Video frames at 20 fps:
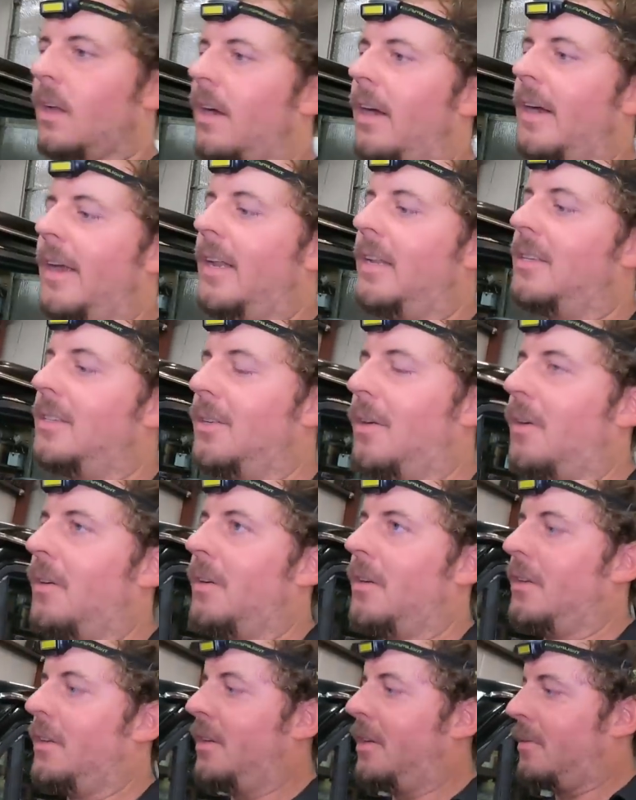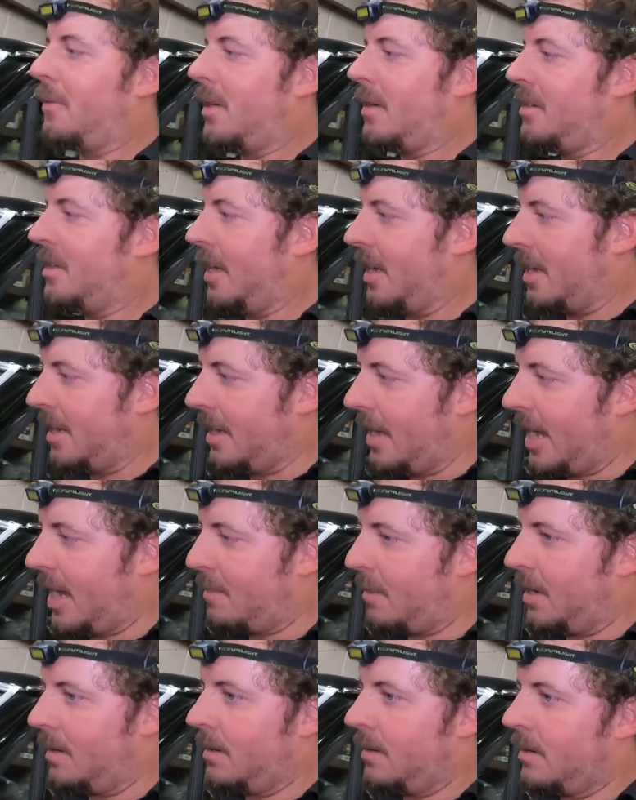All right, I had the starter undone where I was checking
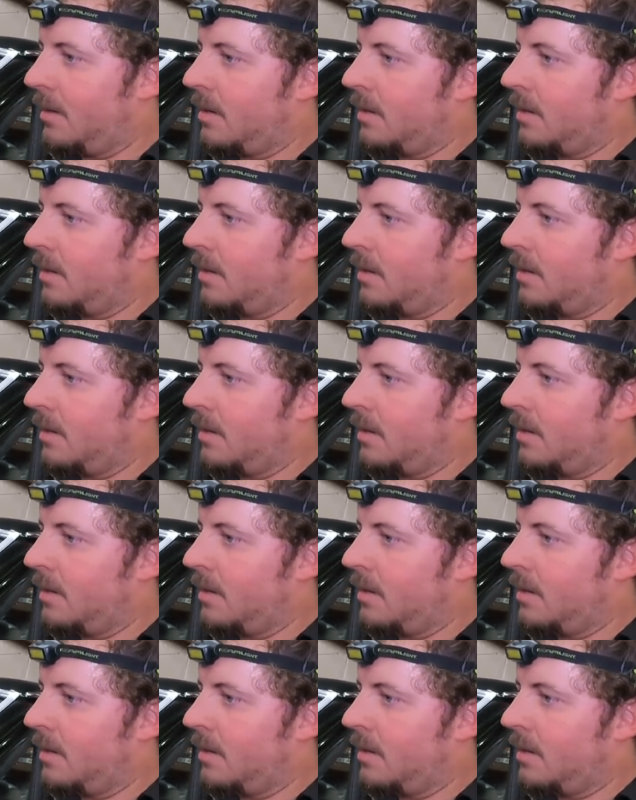timing.